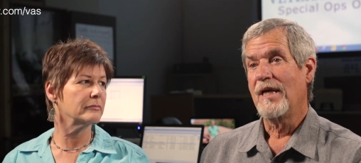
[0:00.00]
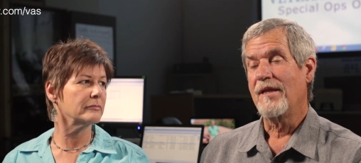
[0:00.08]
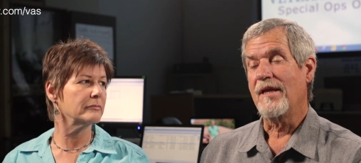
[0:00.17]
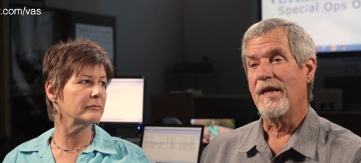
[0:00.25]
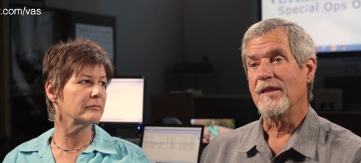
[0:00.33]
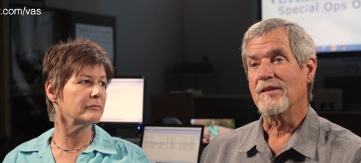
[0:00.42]

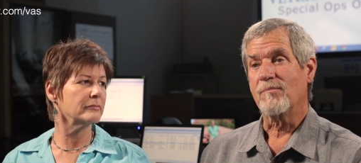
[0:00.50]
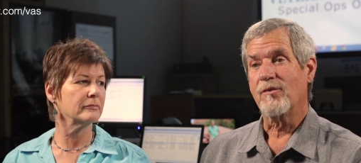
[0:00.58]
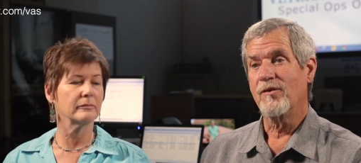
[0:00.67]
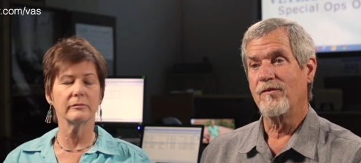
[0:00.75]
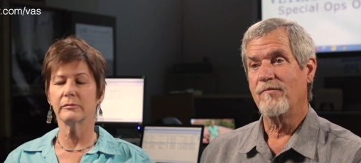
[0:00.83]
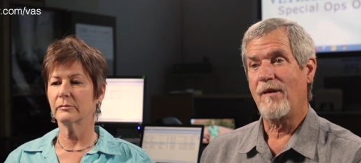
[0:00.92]
Speaker 1: that is
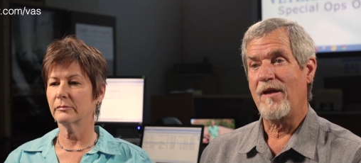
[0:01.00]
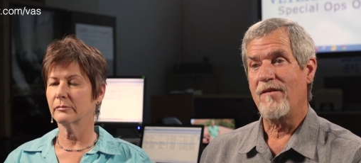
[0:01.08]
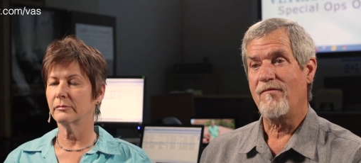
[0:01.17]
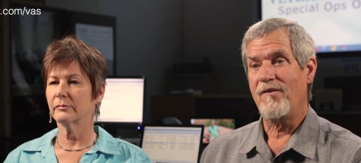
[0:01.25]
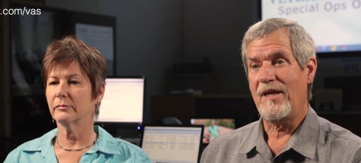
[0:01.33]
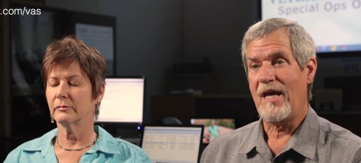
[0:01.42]
approved by
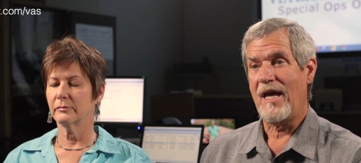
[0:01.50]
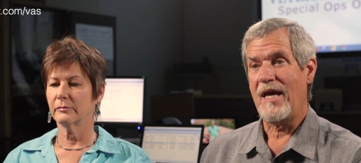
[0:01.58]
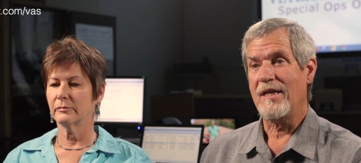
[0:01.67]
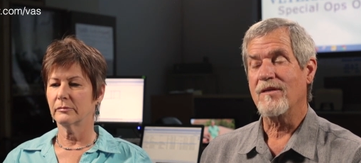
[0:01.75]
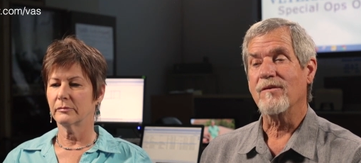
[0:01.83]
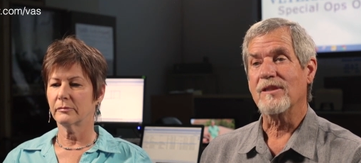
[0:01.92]
the V
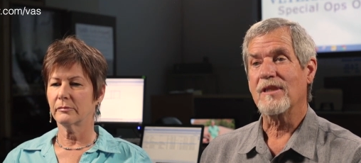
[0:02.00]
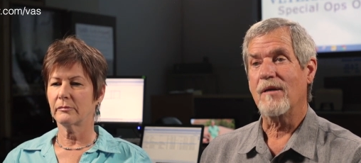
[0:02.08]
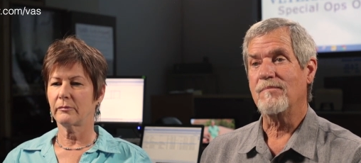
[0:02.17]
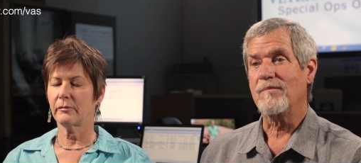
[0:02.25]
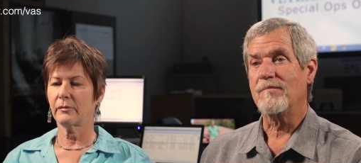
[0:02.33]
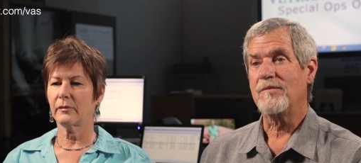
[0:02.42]
A to
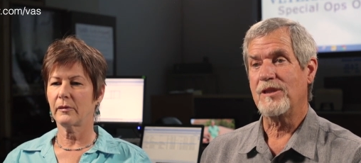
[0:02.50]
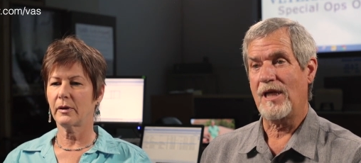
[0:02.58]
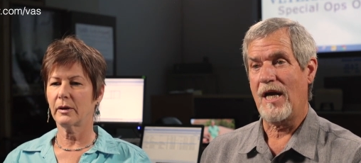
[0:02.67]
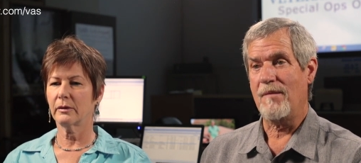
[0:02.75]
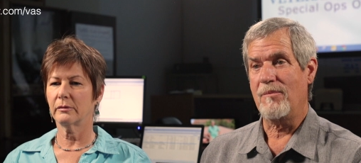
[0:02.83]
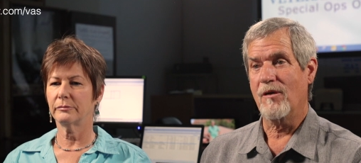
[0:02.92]
accept G
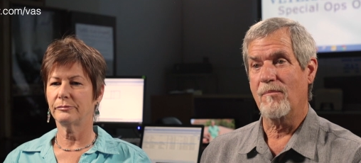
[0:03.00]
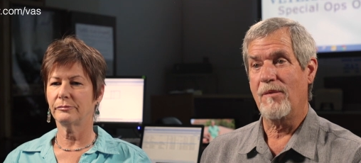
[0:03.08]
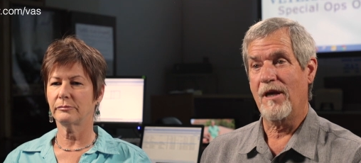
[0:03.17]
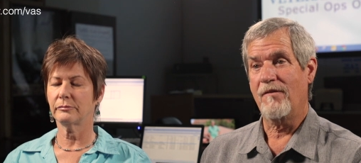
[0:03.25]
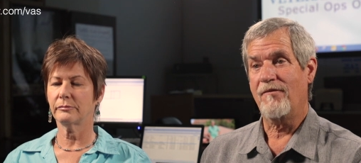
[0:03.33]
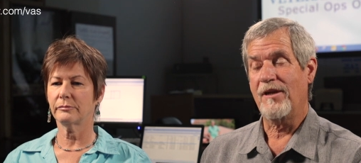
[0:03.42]
I Bill
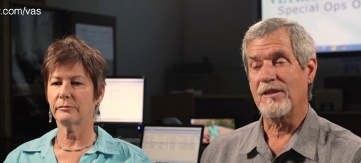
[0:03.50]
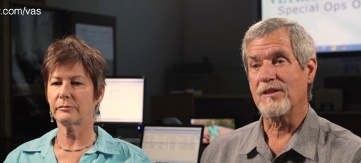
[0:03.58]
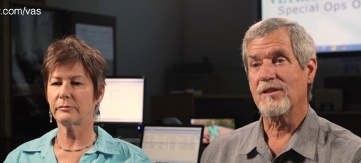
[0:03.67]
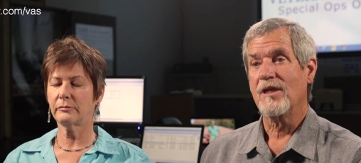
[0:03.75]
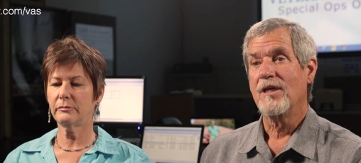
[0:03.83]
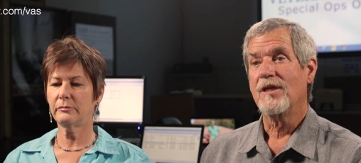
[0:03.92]

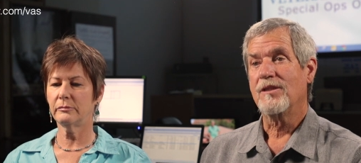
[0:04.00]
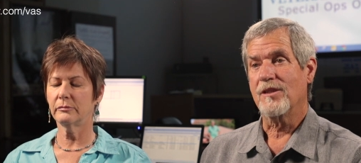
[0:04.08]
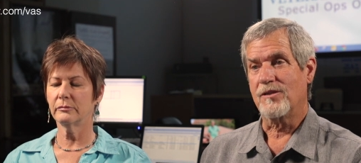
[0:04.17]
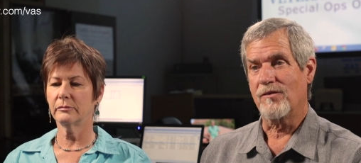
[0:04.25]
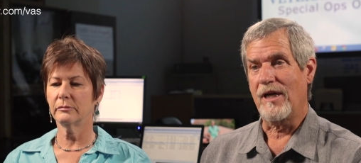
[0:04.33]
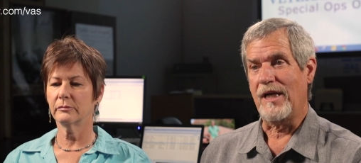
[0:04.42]
benefits
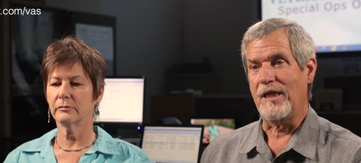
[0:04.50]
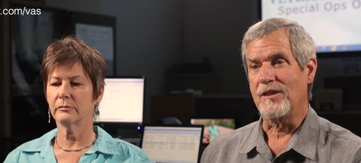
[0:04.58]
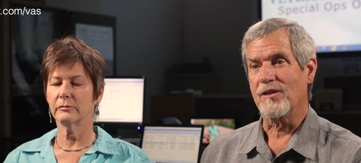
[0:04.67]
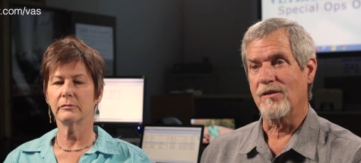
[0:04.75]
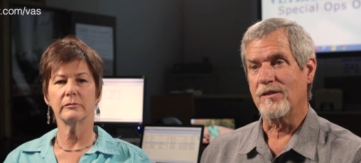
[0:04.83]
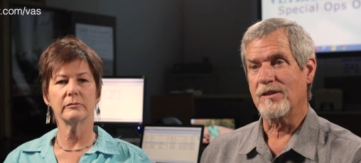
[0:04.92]
to train
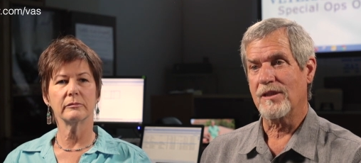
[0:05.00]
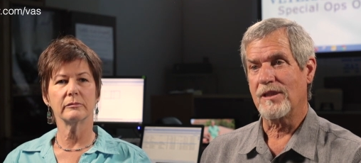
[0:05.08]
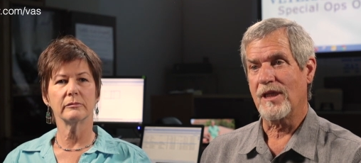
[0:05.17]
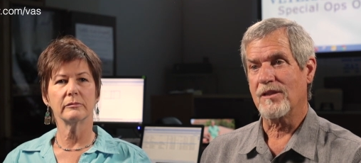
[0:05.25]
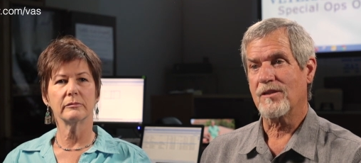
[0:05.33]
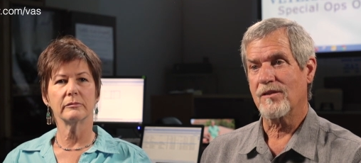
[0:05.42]
insurance
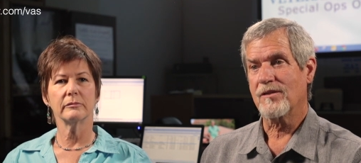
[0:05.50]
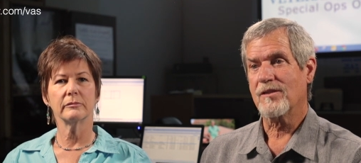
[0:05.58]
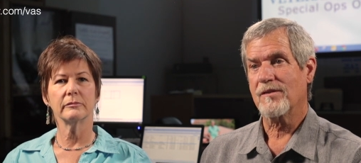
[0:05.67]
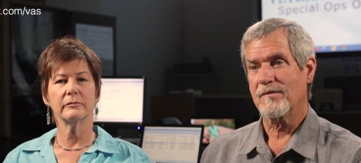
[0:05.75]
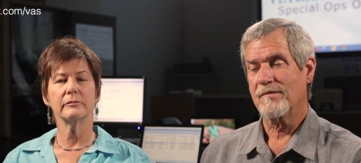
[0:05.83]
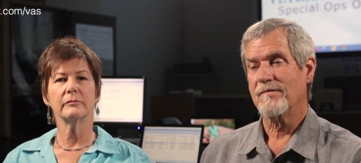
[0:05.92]

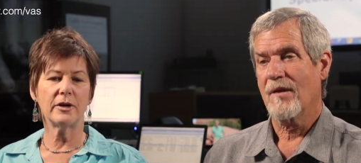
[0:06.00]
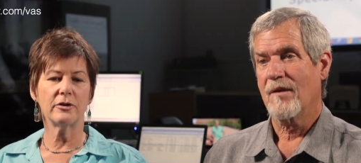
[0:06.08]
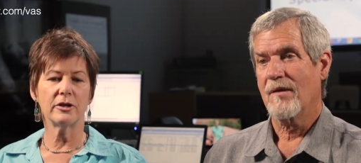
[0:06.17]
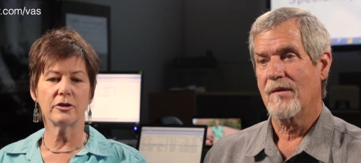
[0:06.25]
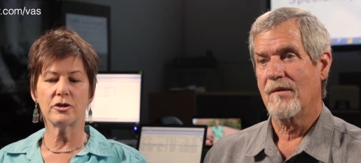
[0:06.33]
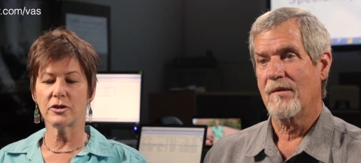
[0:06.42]
adjusters.
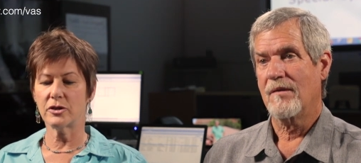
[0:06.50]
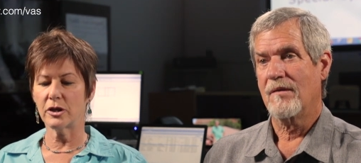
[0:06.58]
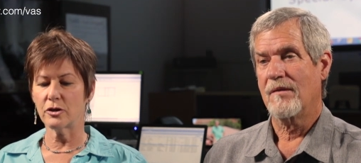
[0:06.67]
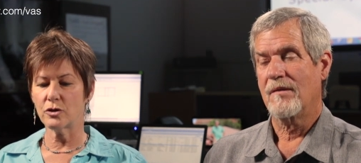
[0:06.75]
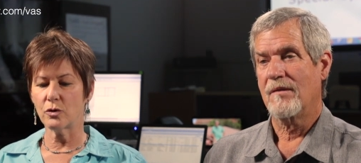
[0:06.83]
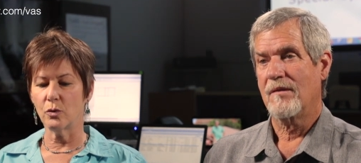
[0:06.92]
Speaker 2: Veteran
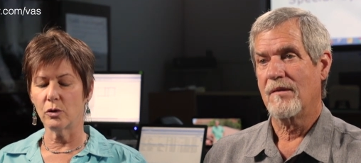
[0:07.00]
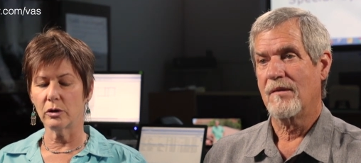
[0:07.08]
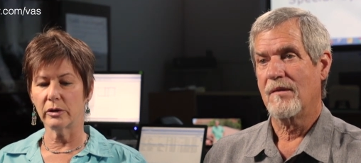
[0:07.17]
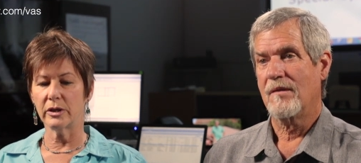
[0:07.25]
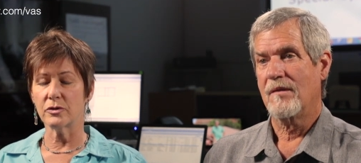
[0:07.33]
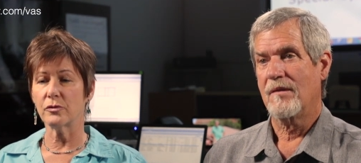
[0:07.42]
Adjusting
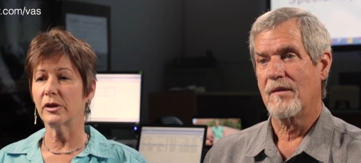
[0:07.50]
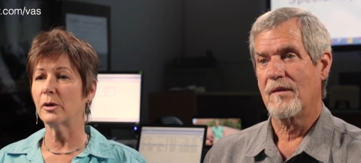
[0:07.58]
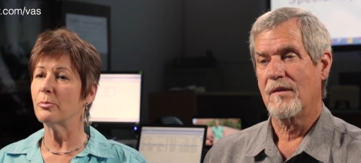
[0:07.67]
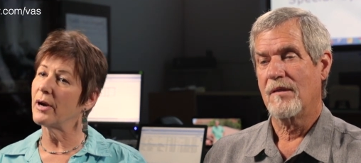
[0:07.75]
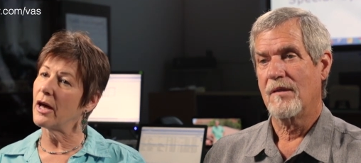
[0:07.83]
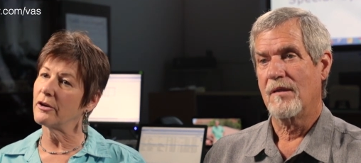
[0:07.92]
School is
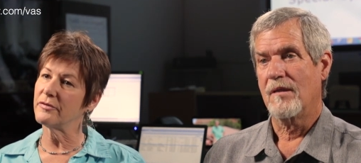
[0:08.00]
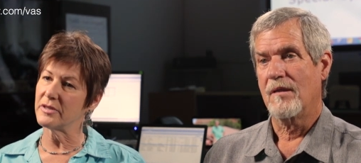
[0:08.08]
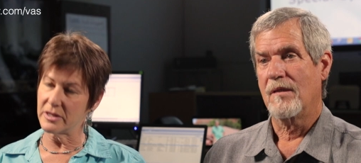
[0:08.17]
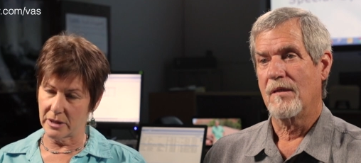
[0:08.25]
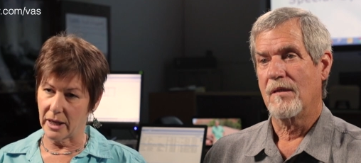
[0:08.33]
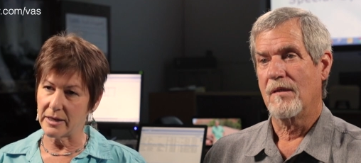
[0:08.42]
really proud of
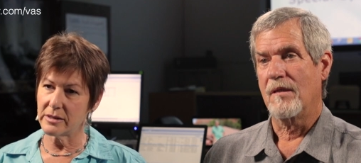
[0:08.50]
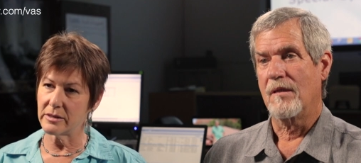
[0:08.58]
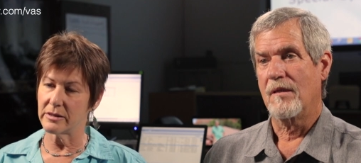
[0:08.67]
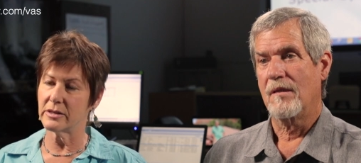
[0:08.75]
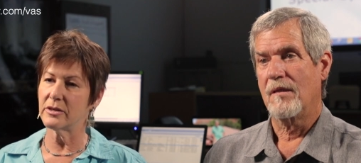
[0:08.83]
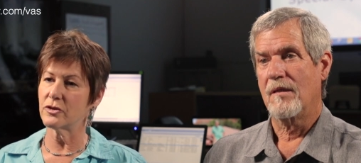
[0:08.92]
its
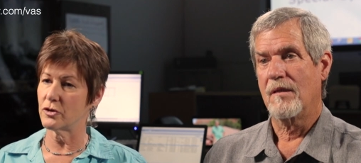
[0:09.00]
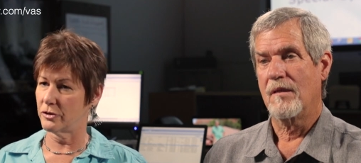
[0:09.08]
licenses,